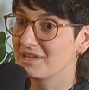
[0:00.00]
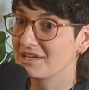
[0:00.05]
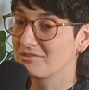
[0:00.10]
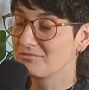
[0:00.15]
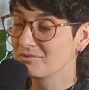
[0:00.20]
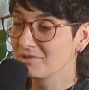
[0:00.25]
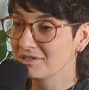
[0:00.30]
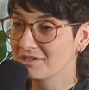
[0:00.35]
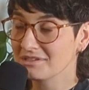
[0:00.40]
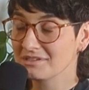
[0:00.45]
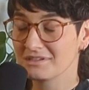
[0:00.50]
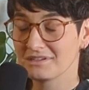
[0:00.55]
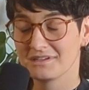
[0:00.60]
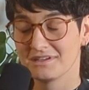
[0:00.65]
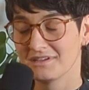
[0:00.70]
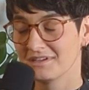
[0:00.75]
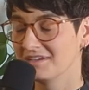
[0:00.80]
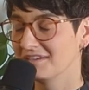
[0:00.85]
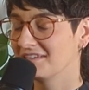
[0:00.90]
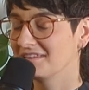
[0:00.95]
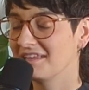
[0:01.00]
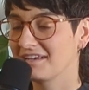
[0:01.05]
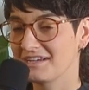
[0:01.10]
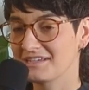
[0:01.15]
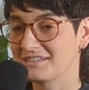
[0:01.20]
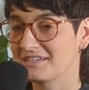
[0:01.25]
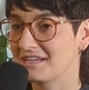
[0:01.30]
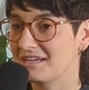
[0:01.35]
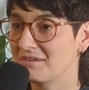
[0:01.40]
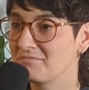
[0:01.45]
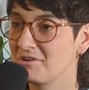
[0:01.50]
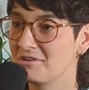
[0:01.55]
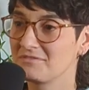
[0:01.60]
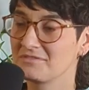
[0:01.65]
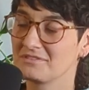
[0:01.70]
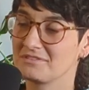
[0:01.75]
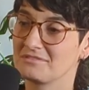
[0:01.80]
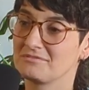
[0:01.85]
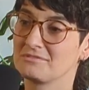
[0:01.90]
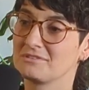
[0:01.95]
Like like I said,
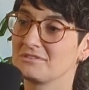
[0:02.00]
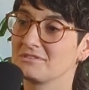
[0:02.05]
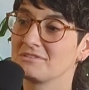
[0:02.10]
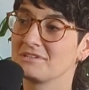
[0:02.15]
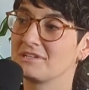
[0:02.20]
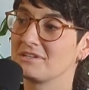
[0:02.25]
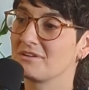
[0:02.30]
we're